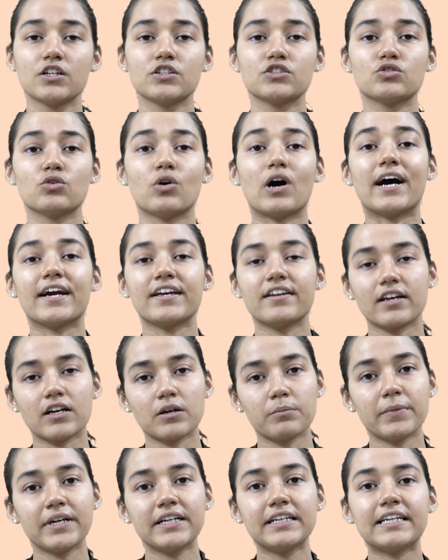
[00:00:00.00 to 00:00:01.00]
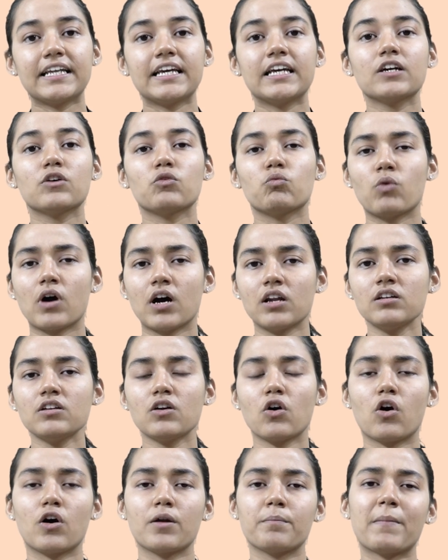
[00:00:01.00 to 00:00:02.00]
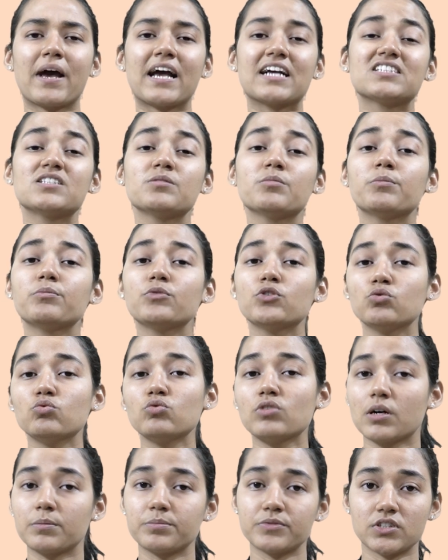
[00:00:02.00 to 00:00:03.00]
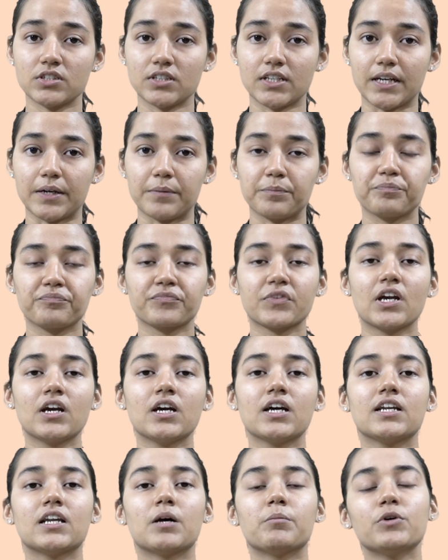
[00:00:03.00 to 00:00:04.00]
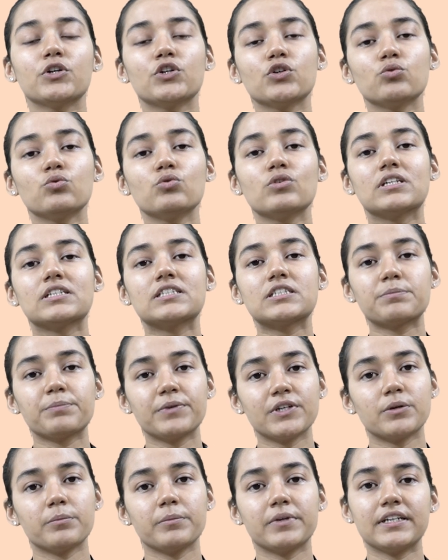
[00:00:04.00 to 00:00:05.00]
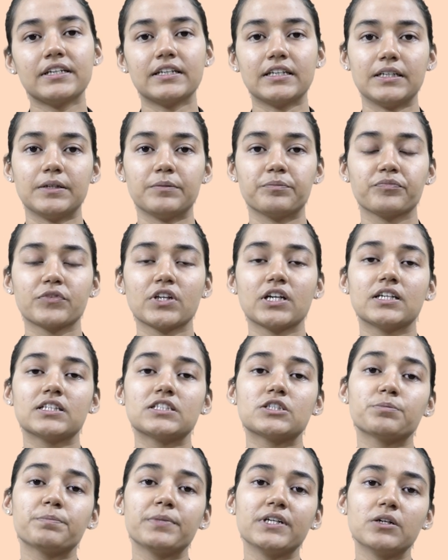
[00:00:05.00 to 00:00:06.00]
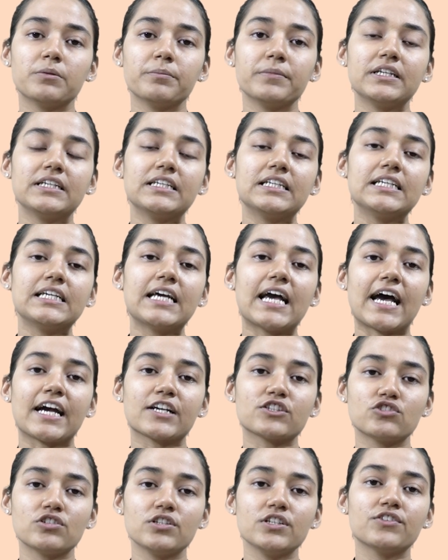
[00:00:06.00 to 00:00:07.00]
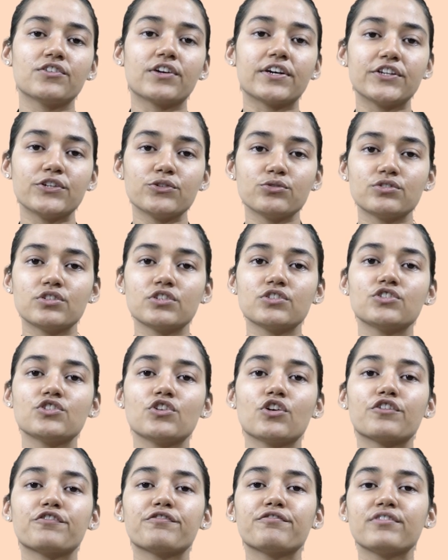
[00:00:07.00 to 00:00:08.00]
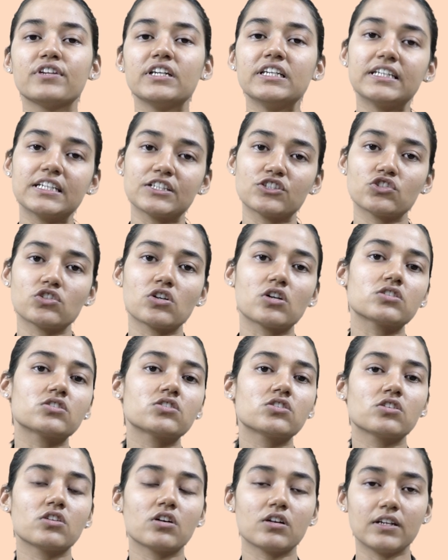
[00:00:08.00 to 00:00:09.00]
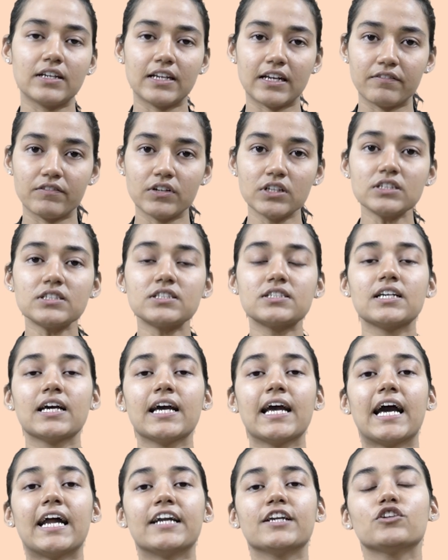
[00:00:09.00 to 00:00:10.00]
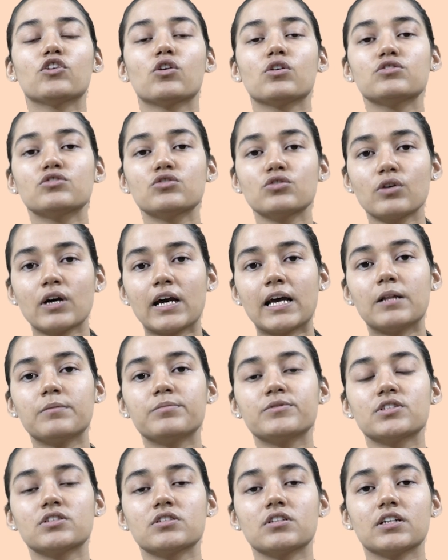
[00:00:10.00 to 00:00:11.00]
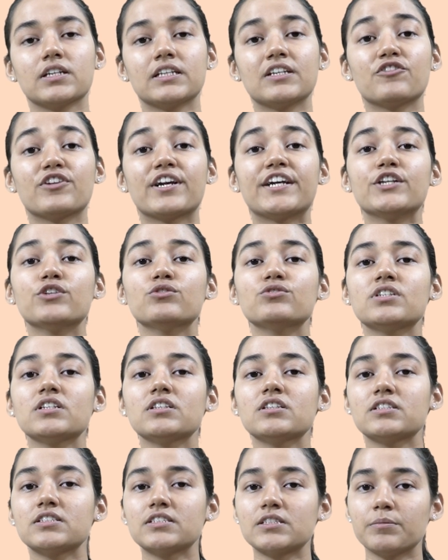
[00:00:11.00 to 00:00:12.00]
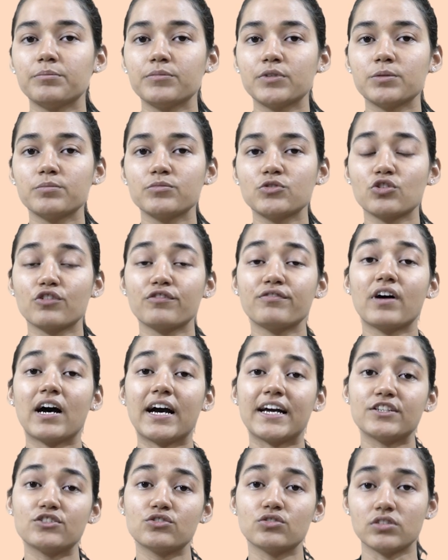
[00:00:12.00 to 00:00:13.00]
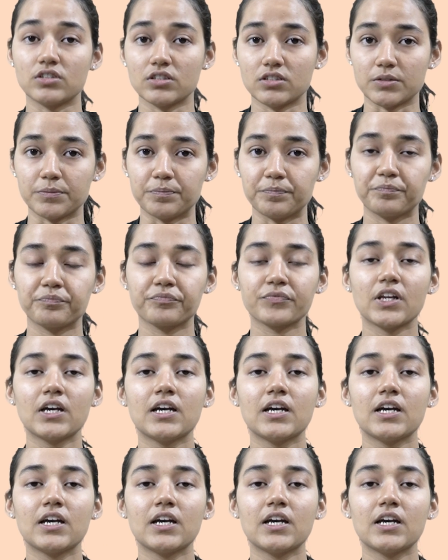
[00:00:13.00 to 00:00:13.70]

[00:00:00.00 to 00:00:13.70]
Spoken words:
So I recommend take one or maximum two cups a day. Number two is spearmint tea. Spearmint tea actually reduces your free testosterone levels, and it also helps in reducing the symptoms of hirsutism.